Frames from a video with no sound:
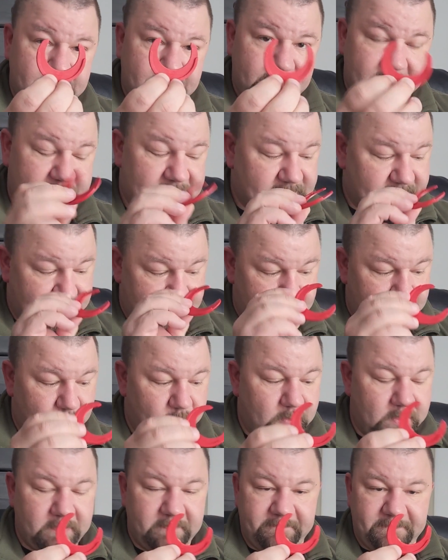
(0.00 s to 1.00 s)
That's
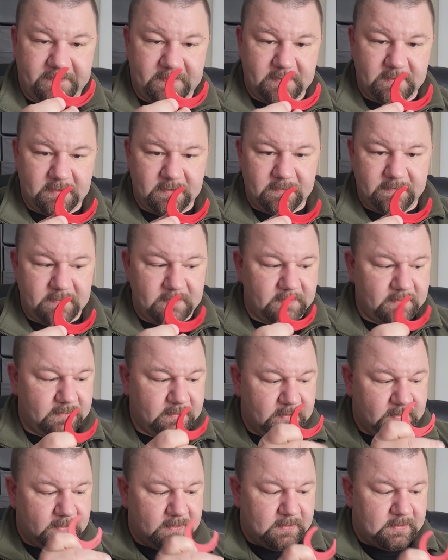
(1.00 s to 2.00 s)
one of the
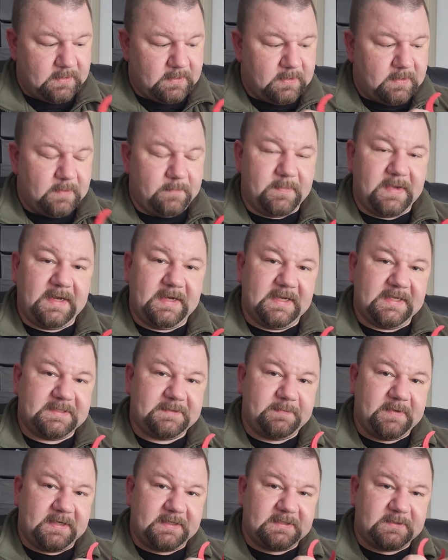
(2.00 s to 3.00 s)
main
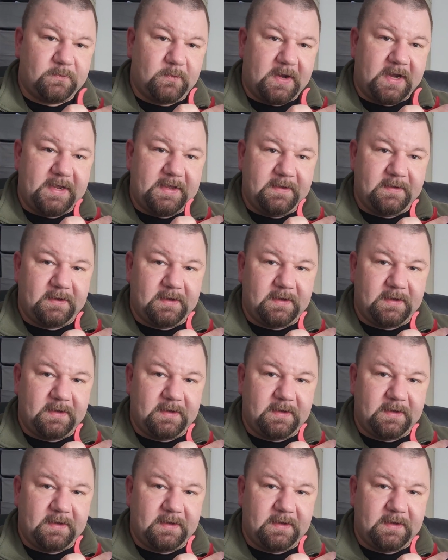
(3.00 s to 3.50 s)
aspects why